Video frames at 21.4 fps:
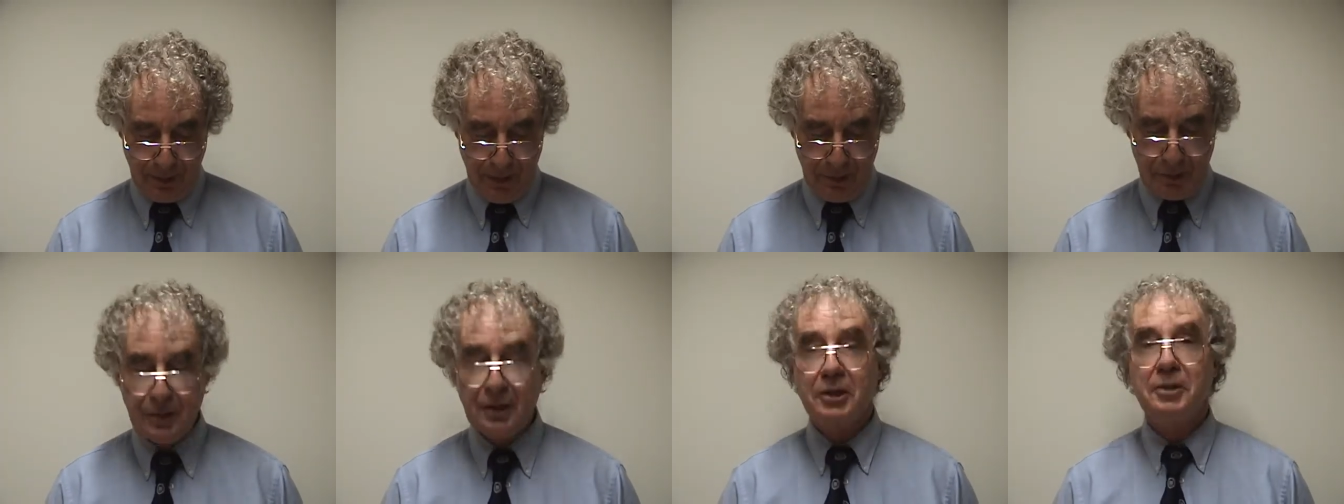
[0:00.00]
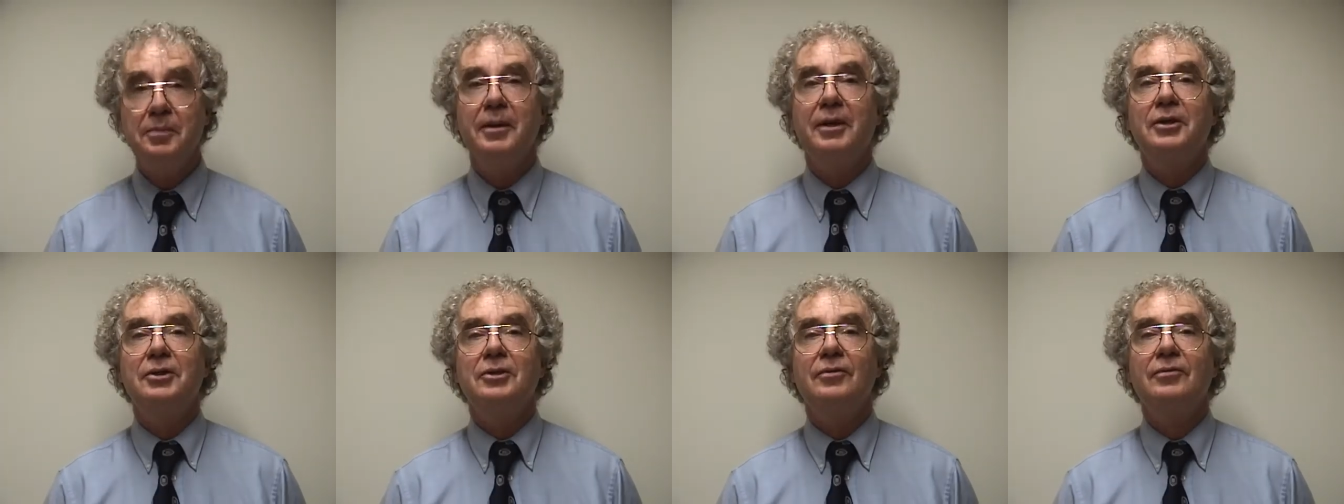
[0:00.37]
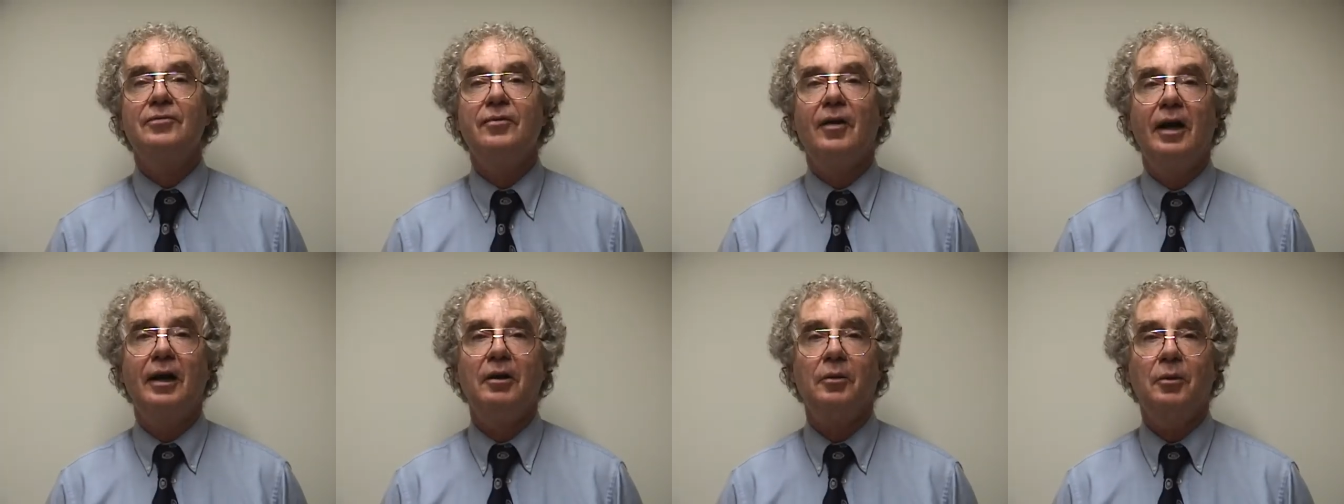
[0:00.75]
Six minutes of
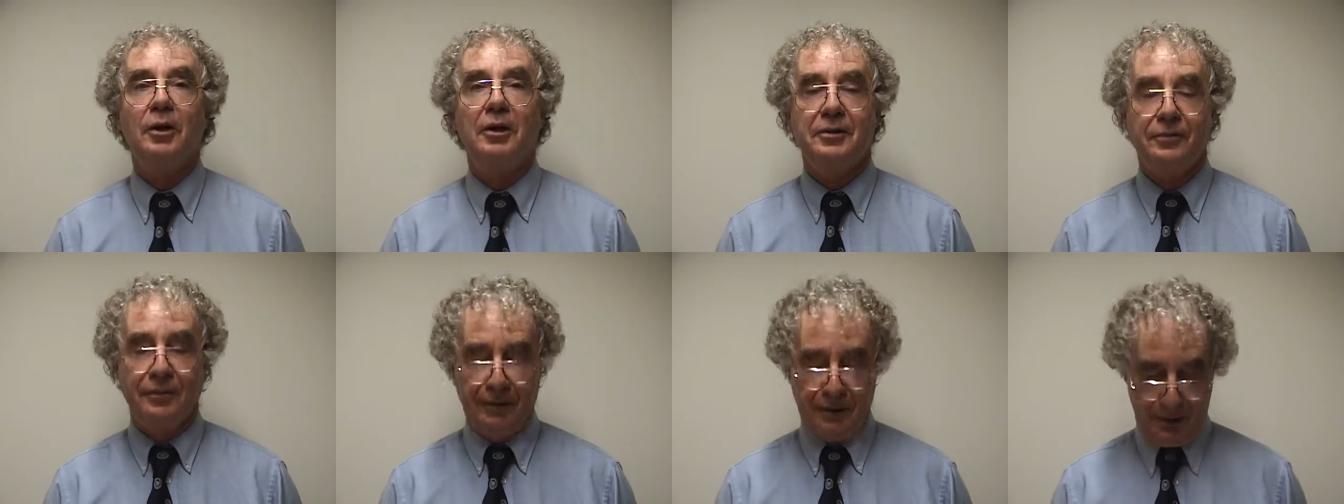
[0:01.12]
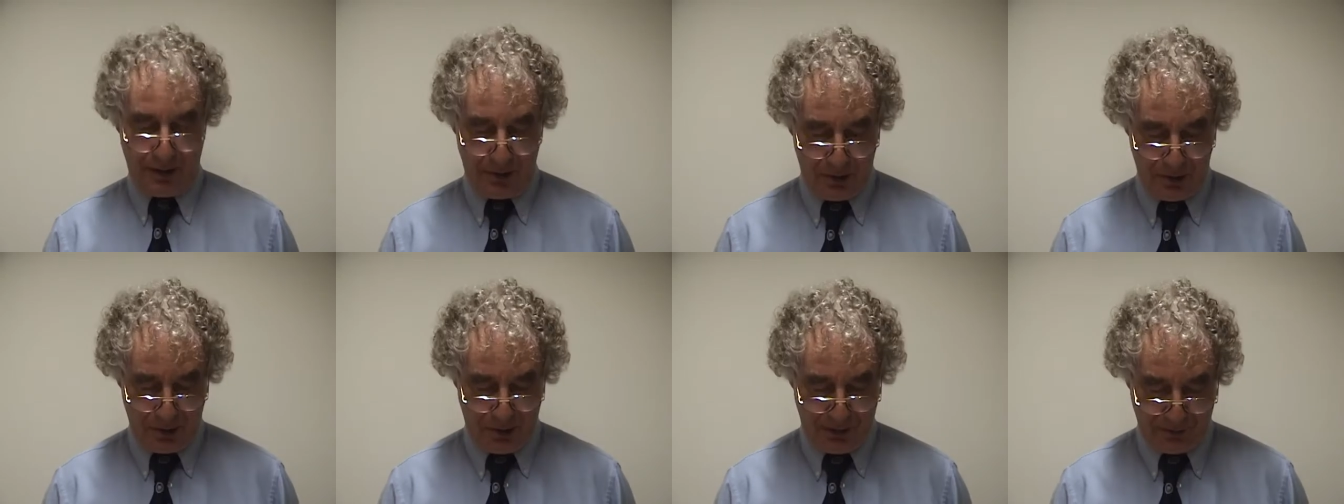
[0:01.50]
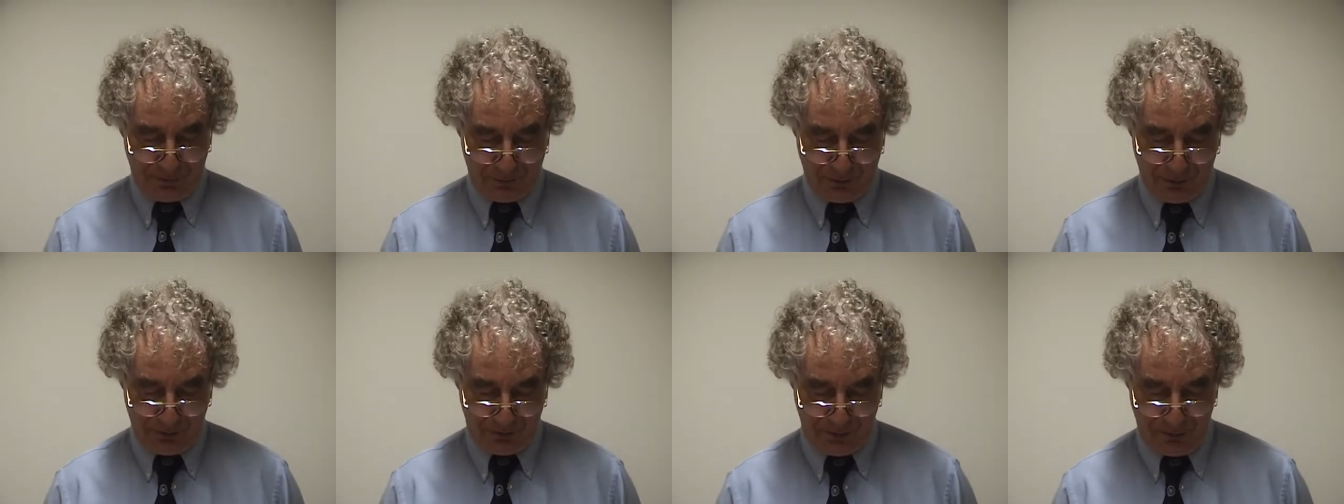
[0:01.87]
fireworks for the kids on the
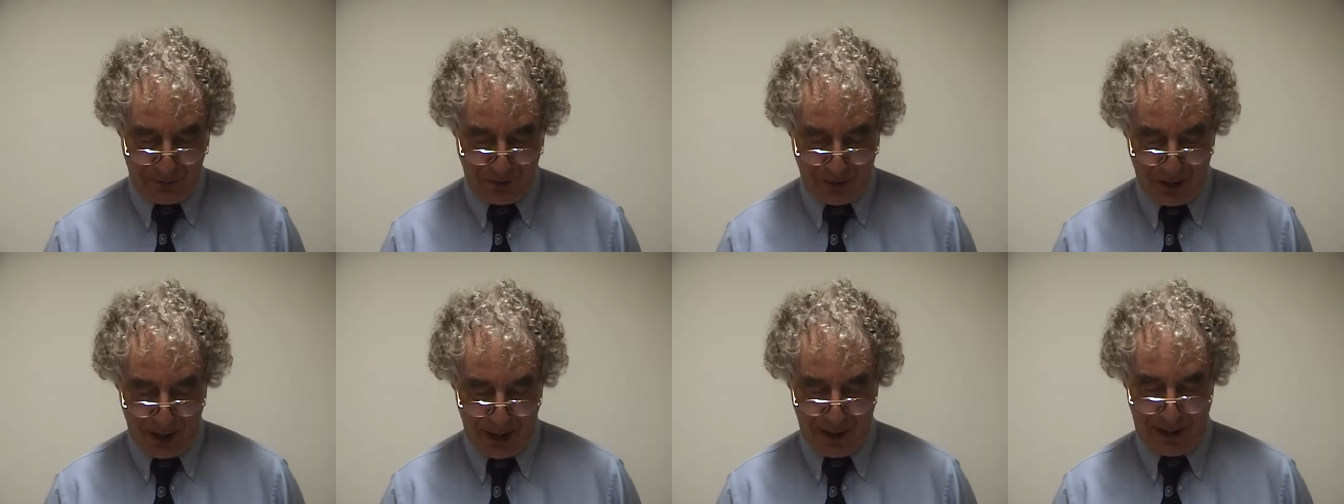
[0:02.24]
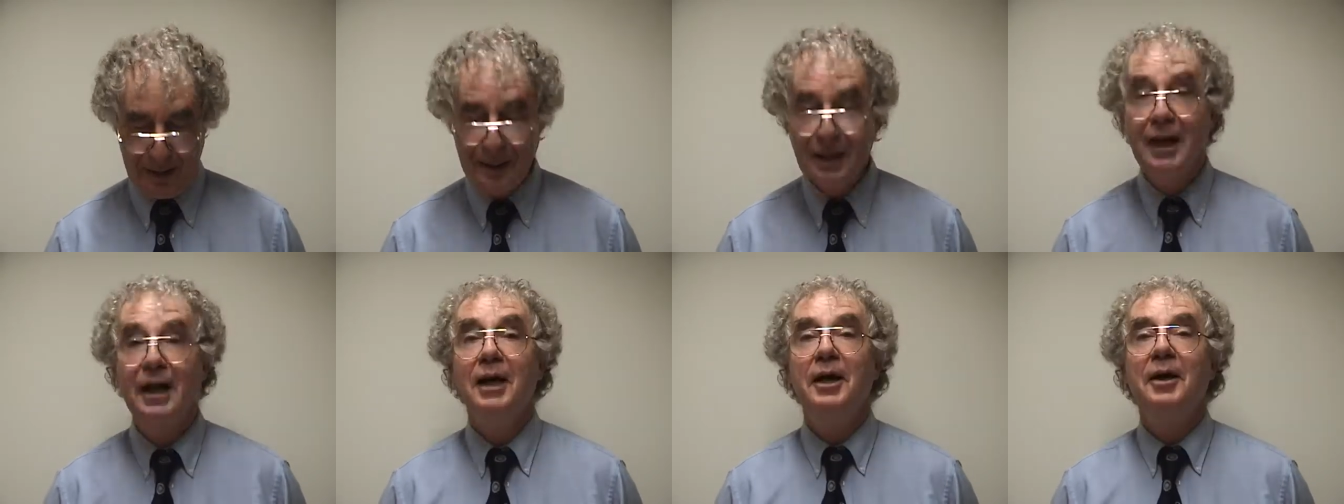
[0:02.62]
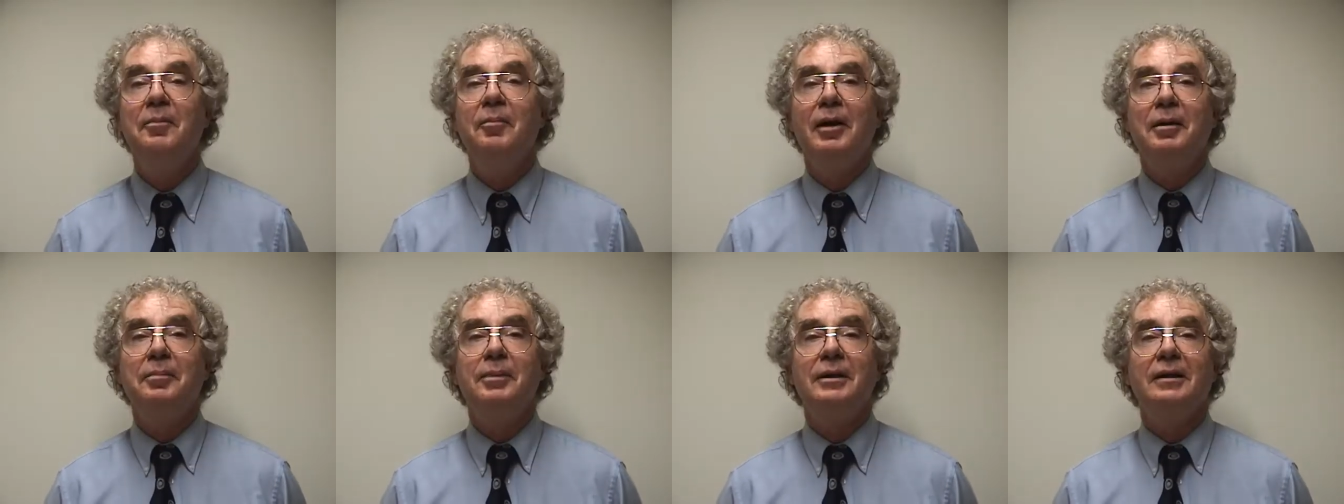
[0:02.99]
4th of July
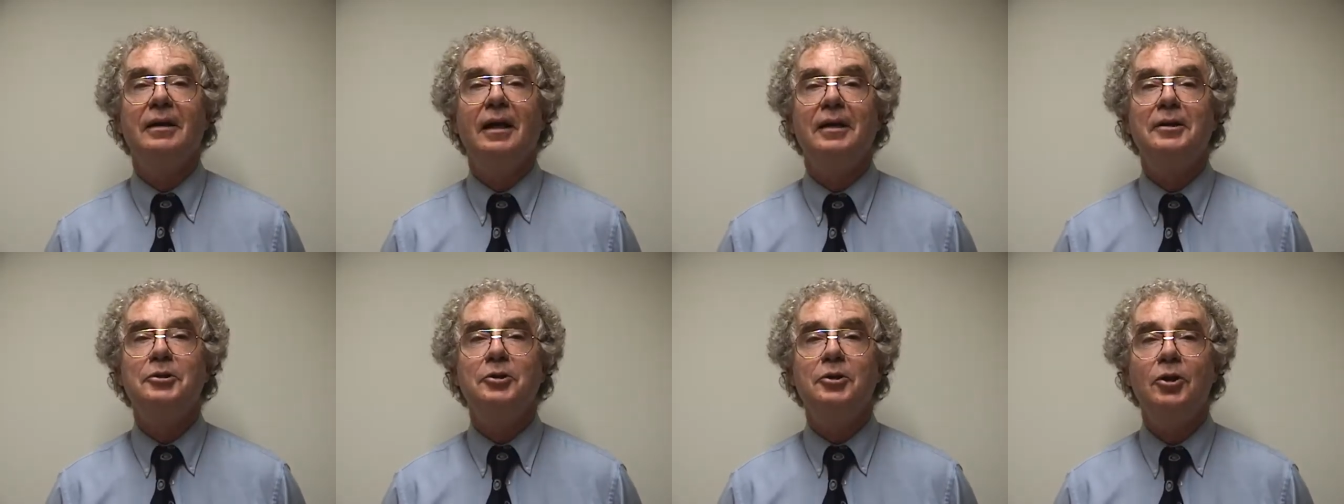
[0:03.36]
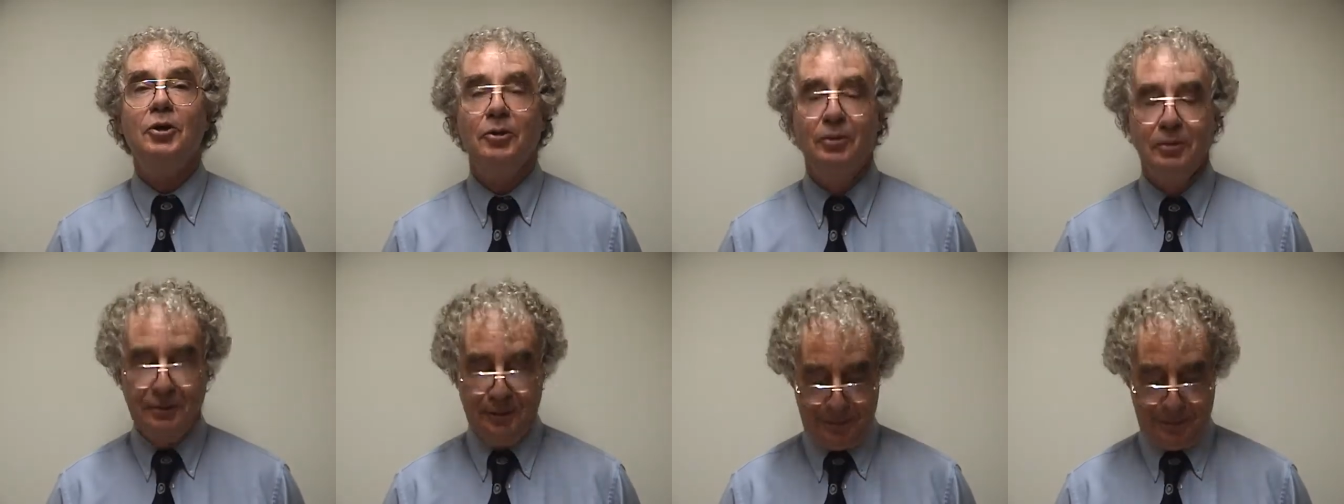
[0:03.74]
might be nice too.